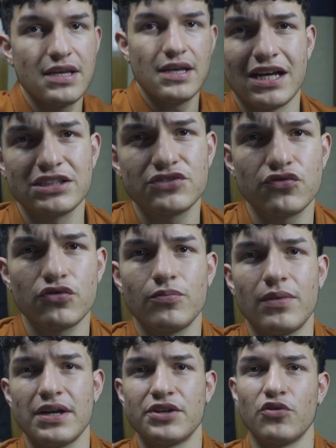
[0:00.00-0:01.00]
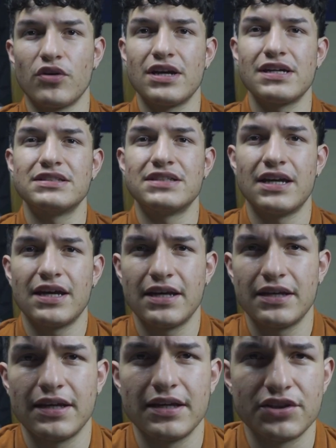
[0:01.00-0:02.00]
As for my grades, I
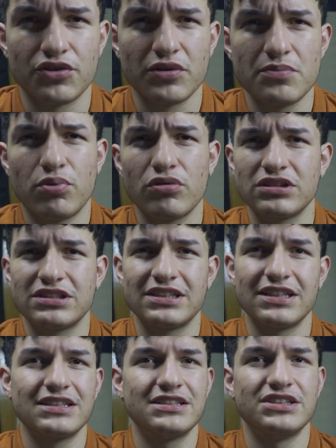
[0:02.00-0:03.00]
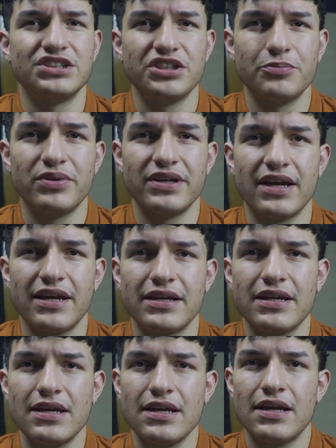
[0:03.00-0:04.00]
had a 3.6
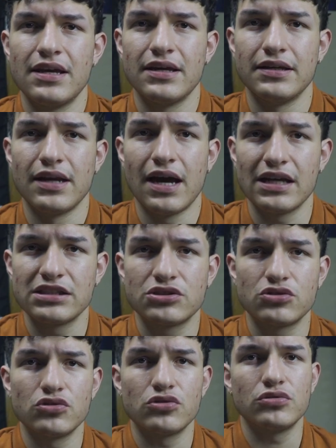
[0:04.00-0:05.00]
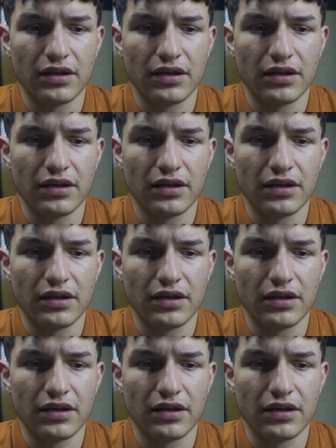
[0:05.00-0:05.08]
GPA in high school.